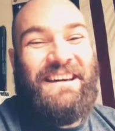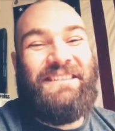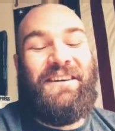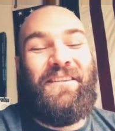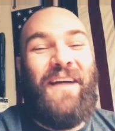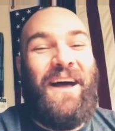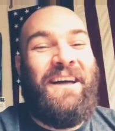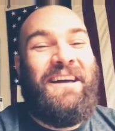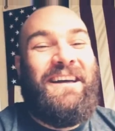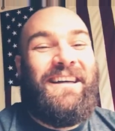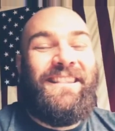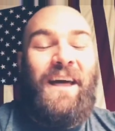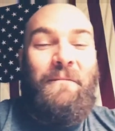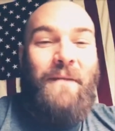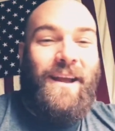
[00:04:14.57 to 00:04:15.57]
No,
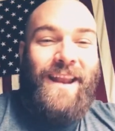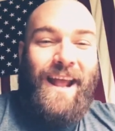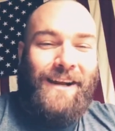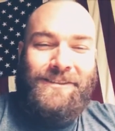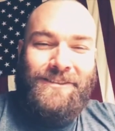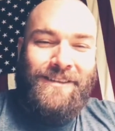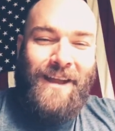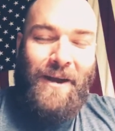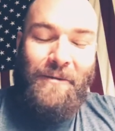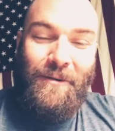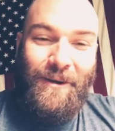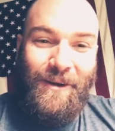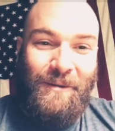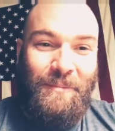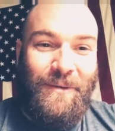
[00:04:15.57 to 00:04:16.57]
that might actually not
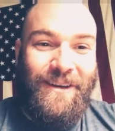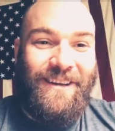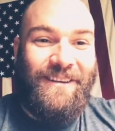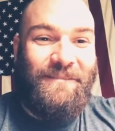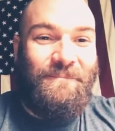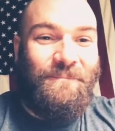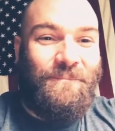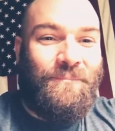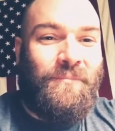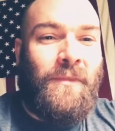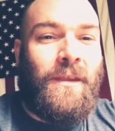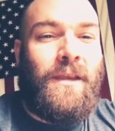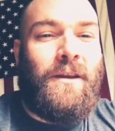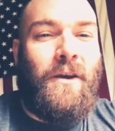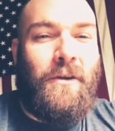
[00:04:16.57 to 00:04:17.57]
work, but
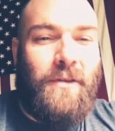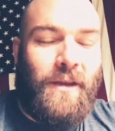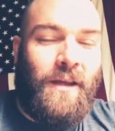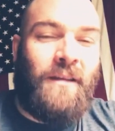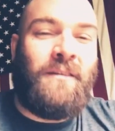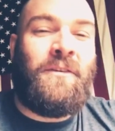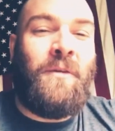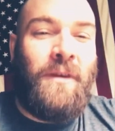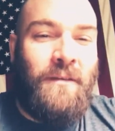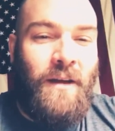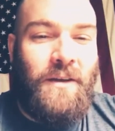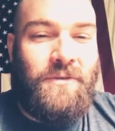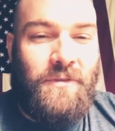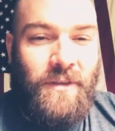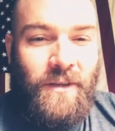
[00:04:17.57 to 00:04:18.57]
you know, you gotta do it
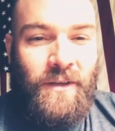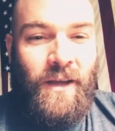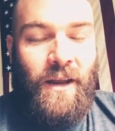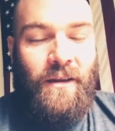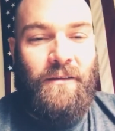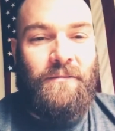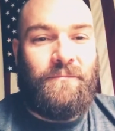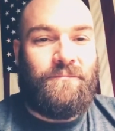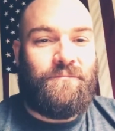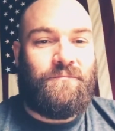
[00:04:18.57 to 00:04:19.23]
naturally. You gotta.